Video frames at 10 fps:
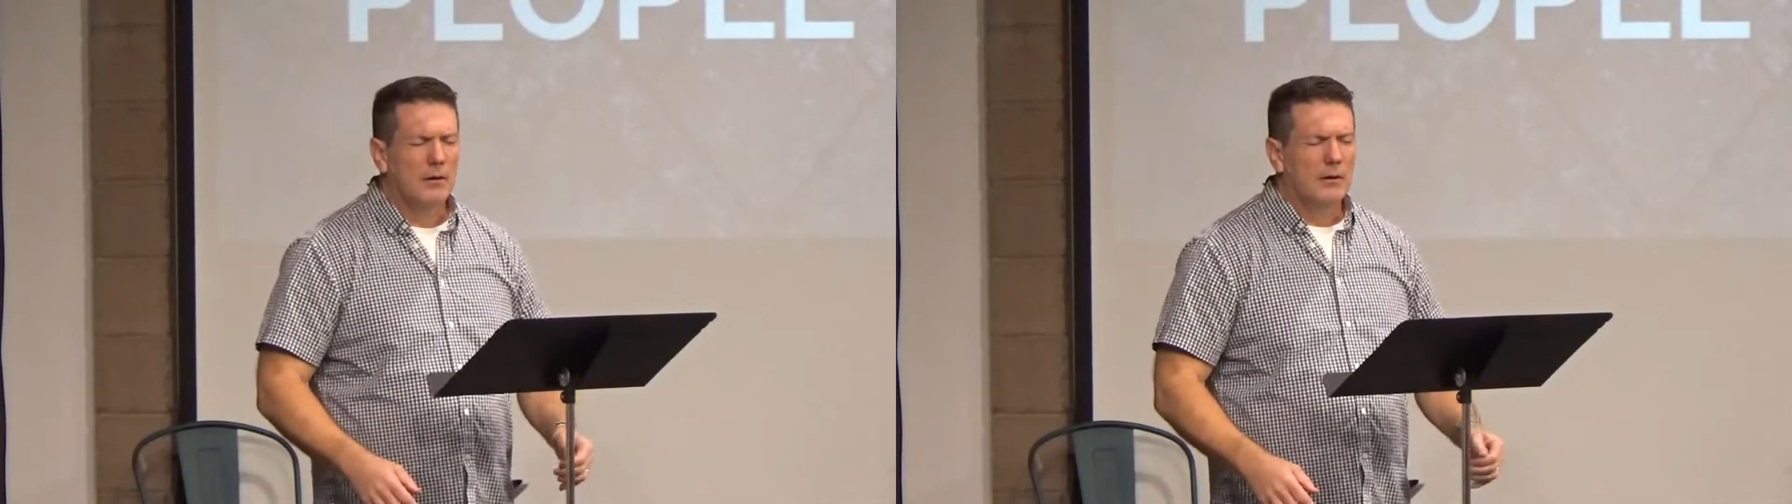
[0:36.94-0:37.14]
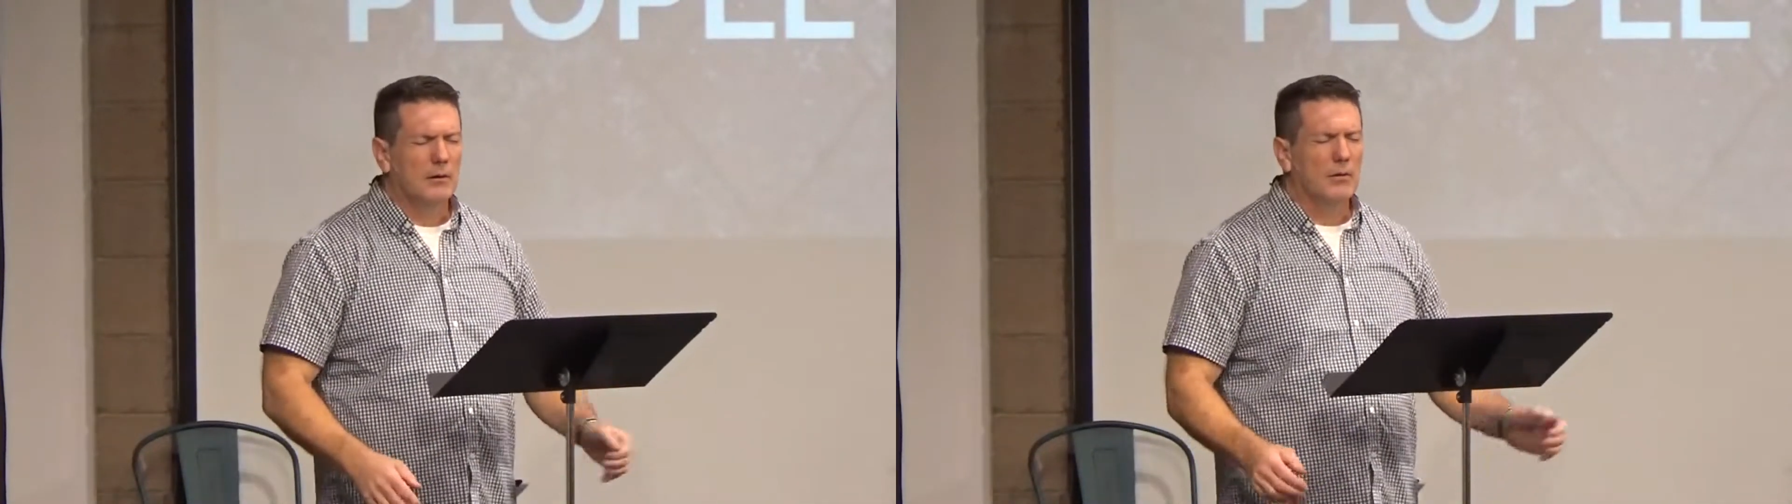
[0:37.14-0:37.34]

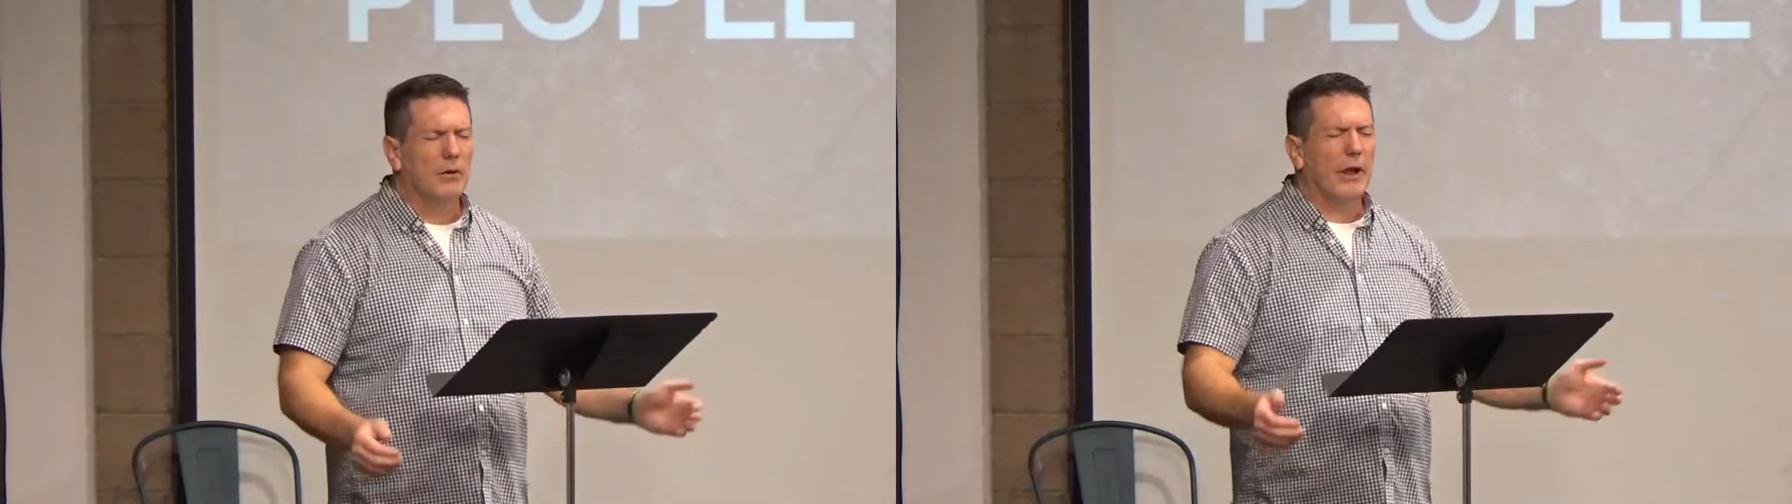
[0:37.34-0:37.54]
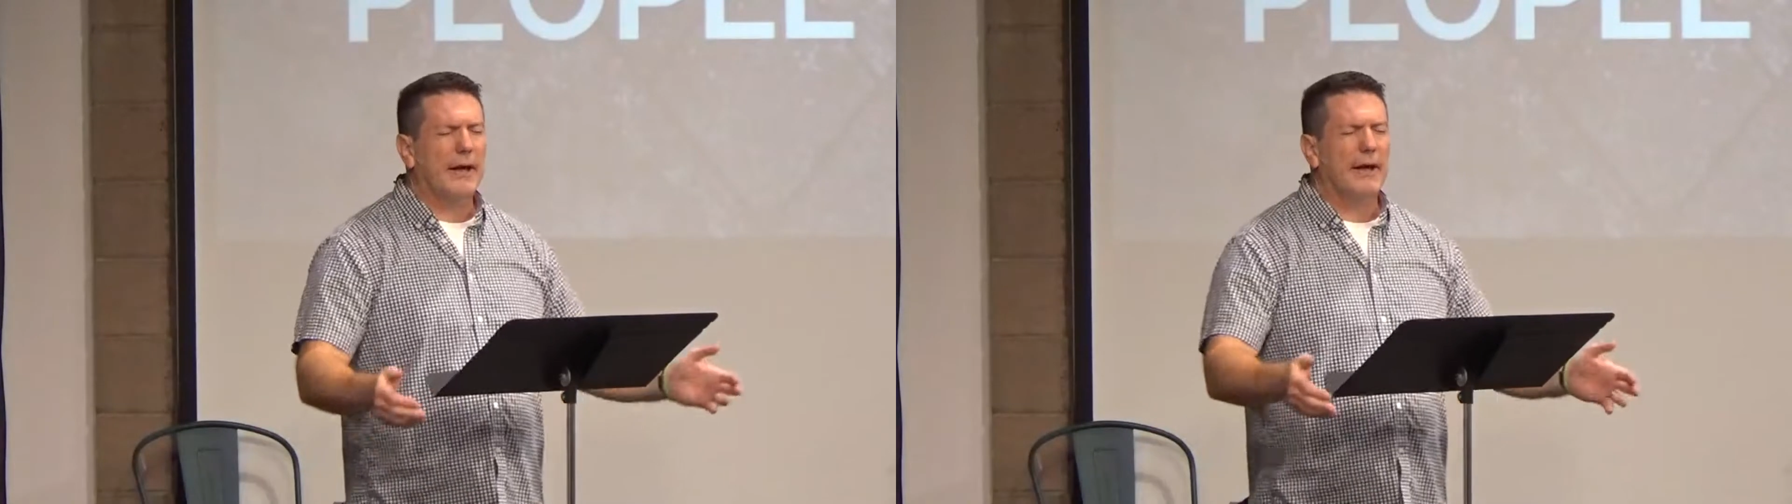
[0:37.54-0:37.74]

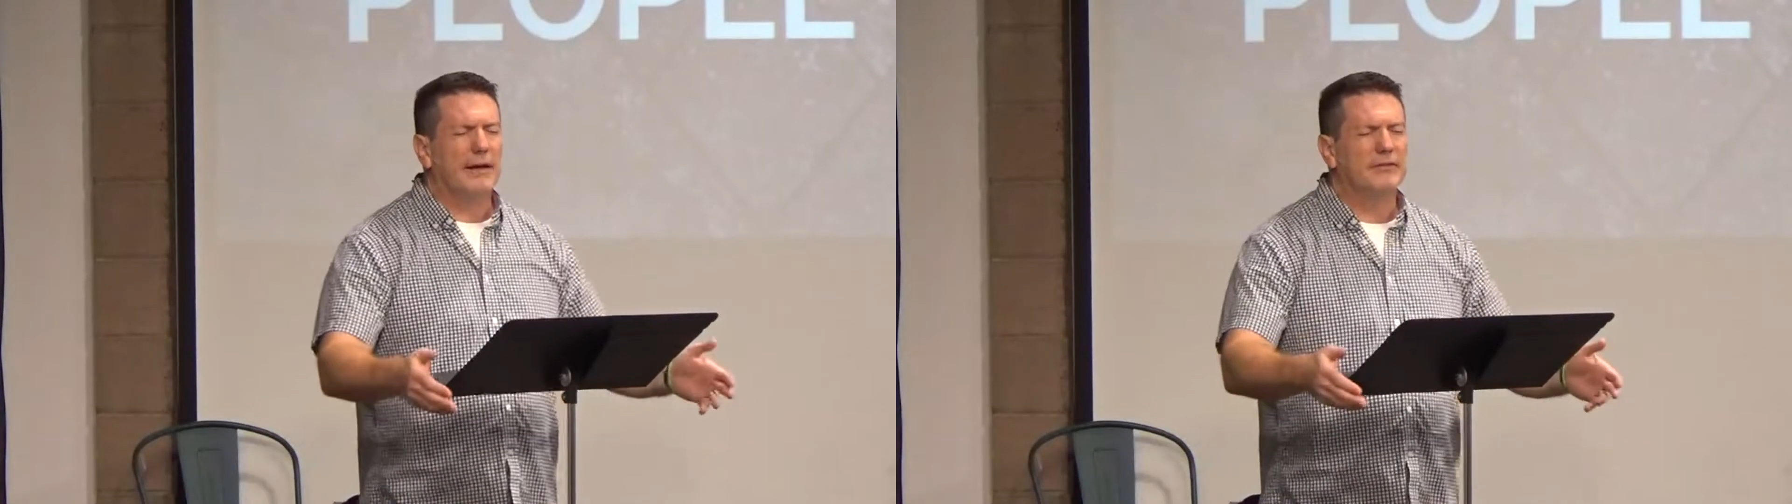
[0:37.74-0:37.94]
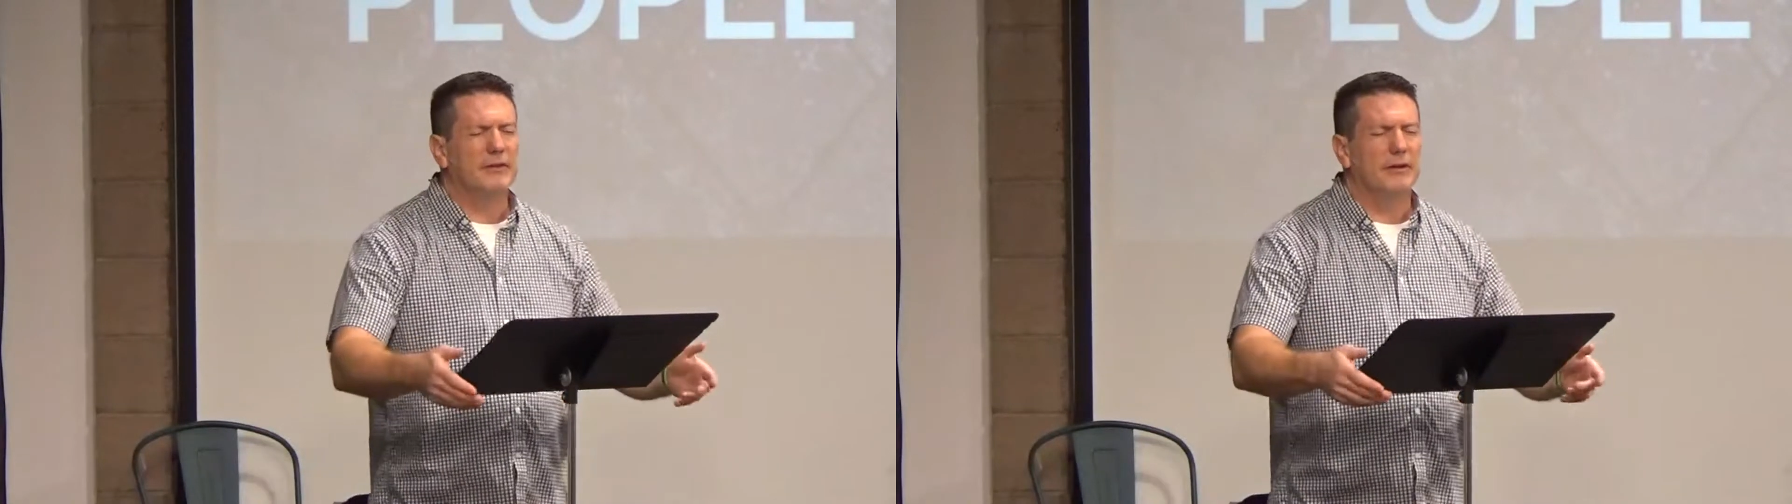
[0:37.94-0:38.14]
Lord, I
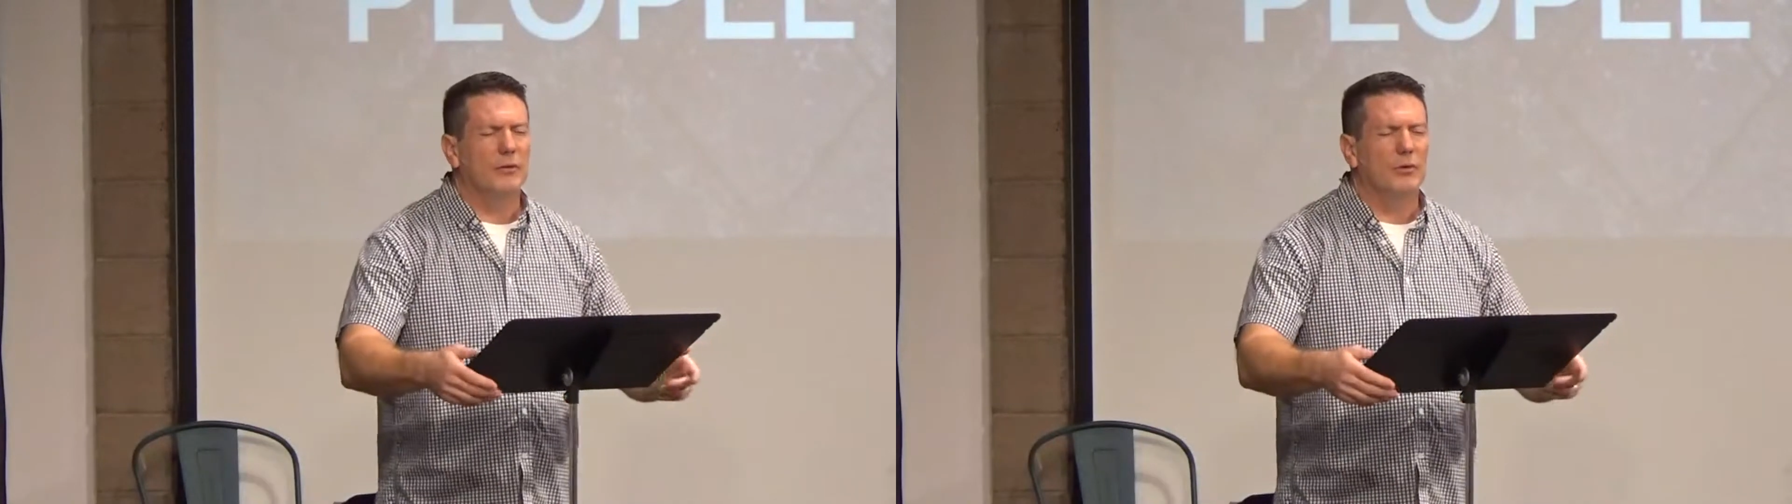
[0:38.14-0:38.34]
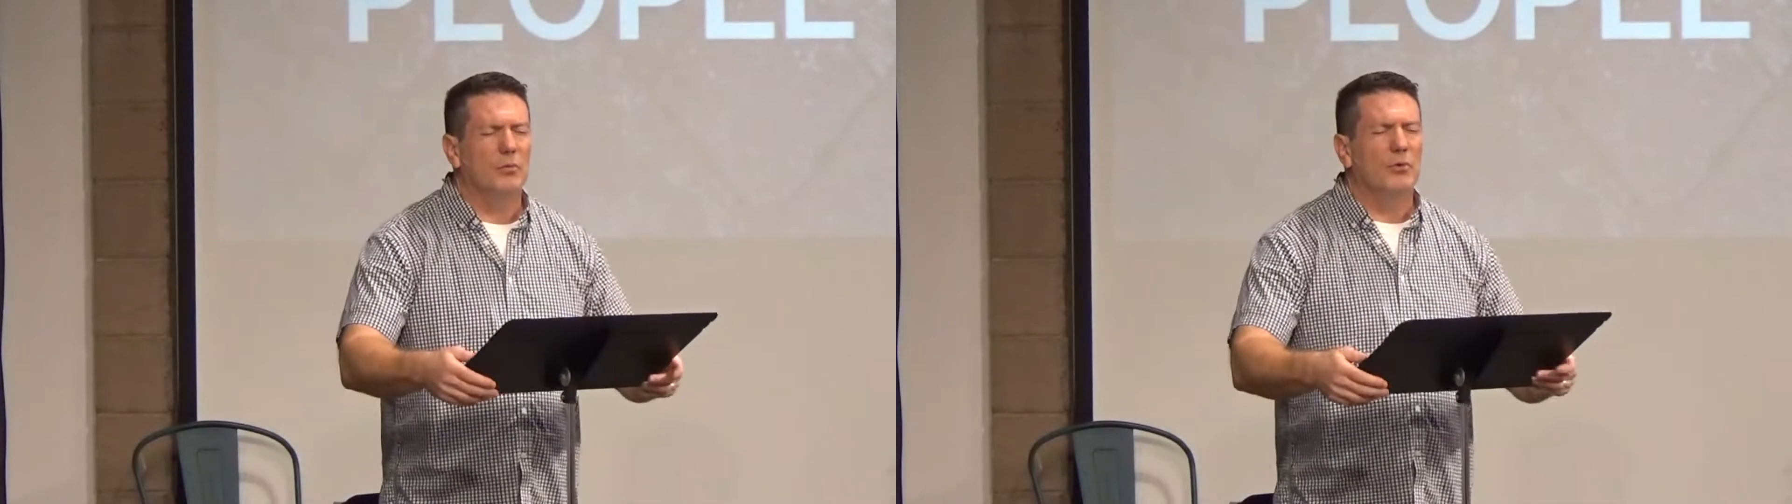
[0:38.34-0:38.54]
ask that you
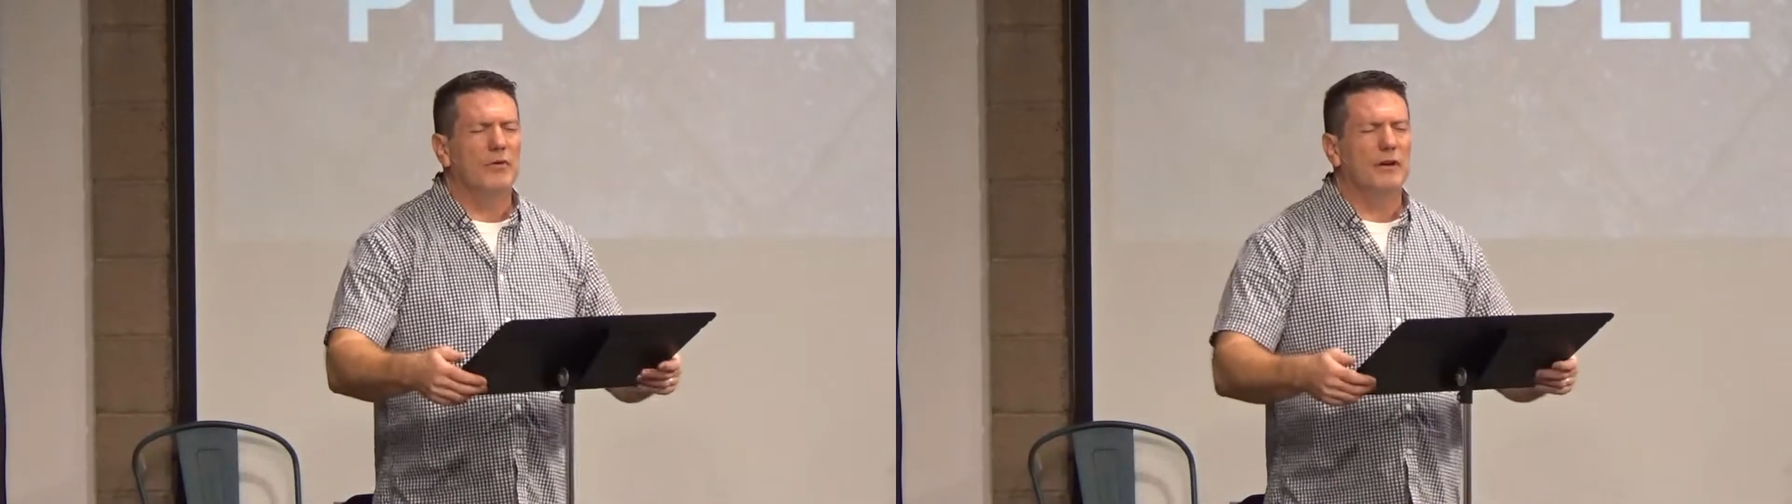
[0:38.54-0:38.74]
would move in